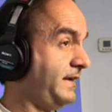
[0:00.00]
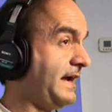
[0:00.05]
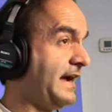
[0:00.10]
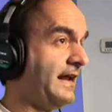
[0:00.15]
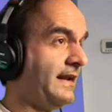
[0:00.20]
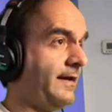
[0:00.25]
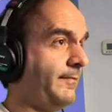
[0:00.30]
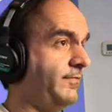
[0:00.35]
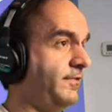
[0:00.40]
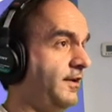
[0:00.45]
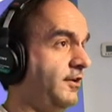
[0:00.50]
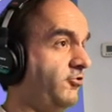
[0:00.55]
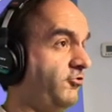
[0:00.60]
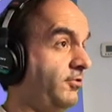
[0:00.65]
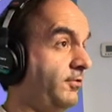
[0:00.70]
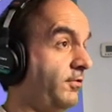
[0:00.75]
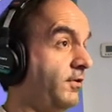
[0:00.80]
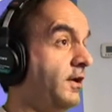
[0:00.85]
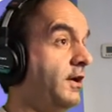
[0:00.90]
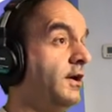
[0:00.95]
on
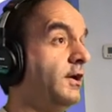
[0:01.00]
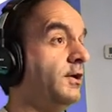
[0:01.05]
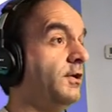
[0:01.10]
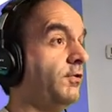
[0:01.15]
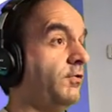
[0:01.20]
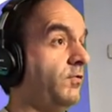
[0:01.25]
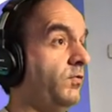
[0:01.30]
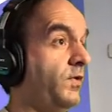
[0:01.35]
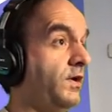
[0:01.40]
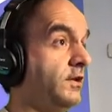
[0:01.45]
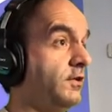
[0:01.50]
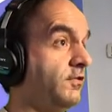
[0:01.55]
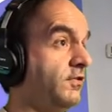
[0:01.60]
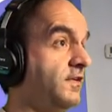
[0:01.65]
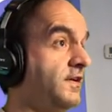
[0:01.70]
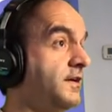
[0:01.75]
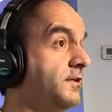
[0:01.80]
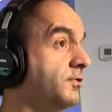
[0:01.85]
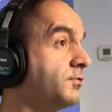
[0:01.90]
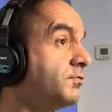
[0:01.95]
adaptations. So when you
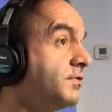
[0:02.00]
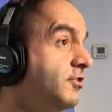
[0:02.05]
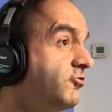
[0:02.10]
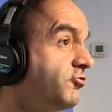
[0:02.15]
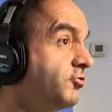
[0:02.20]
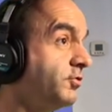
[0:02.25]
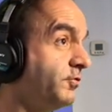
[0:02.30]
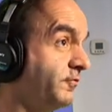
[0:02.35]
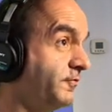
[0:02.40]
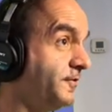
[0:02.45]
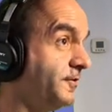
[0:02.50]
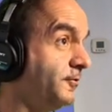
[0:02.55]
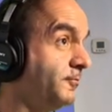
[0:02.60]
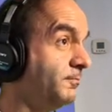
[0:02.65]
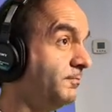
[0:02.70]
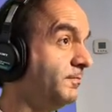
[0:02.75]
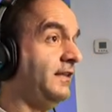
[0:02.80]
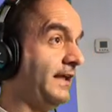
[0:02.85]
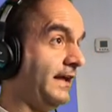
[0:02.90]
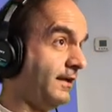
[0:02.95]
see an original
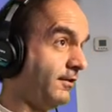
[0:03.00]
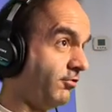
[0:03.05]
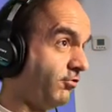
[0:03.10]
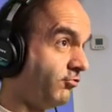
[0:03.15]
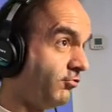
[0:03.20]
film like